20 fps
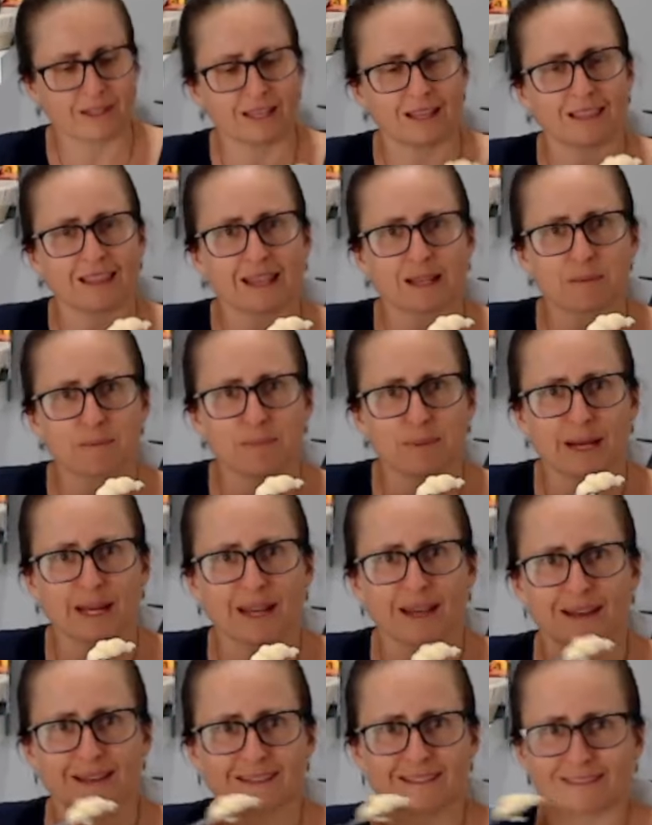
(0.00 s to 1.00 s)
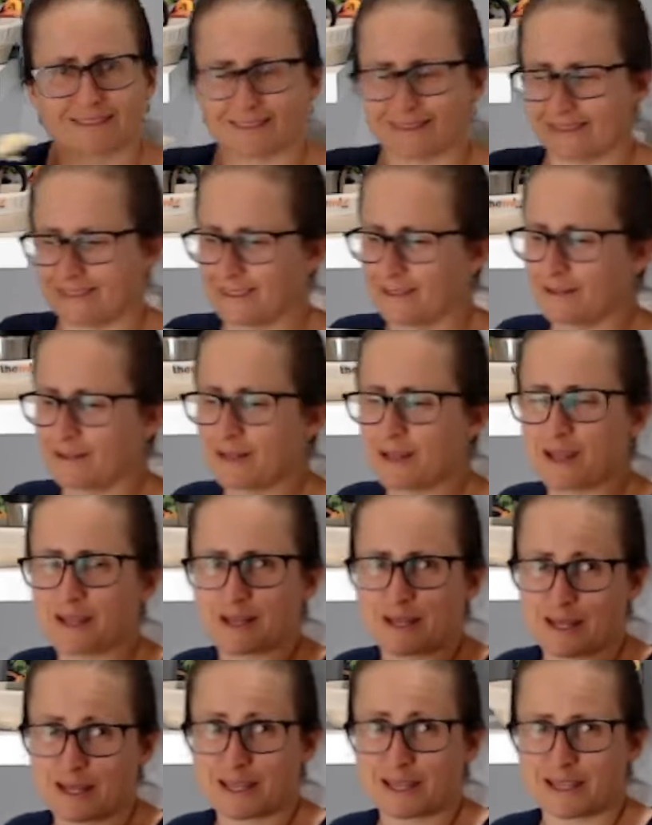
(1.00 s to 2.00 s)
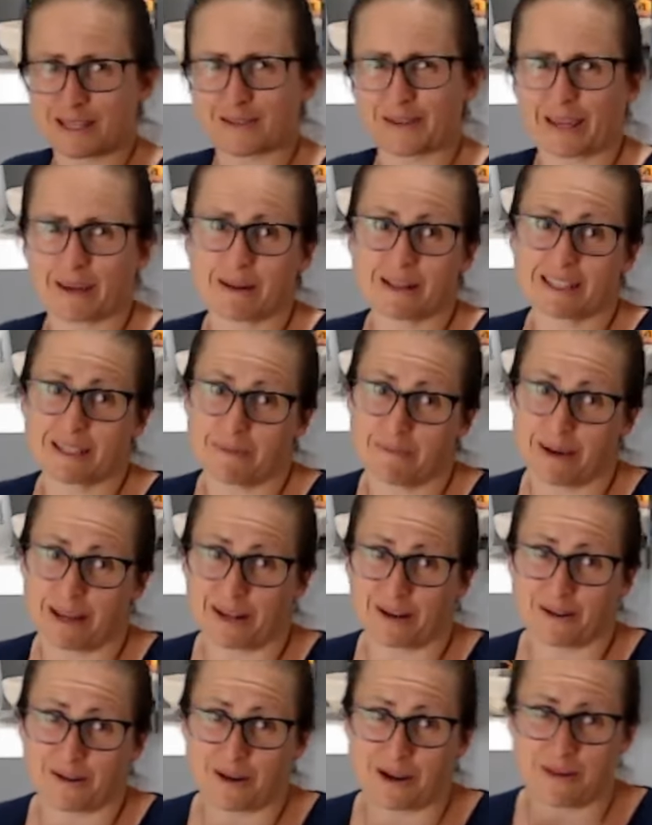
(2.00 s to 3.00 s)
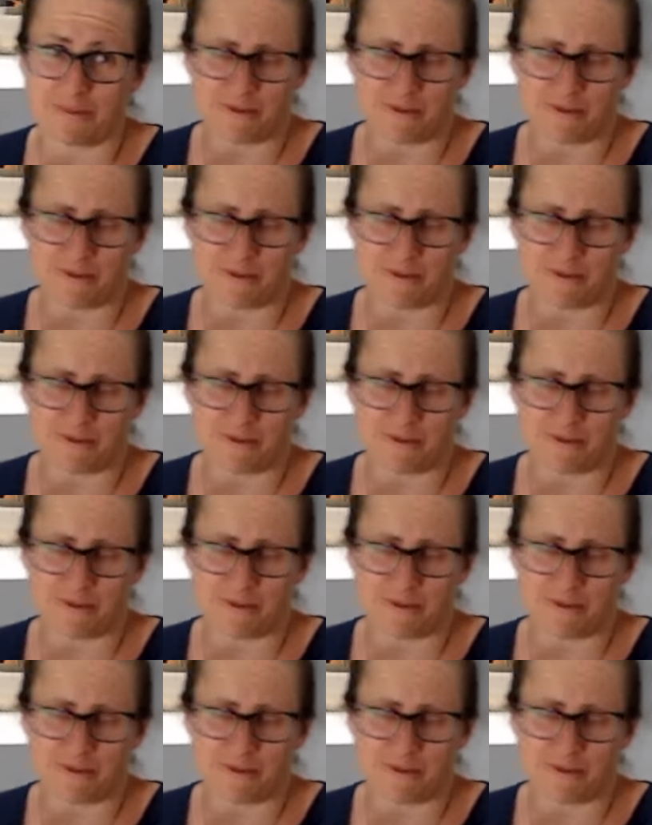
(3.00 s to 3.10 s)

like butter. It's a buttercream,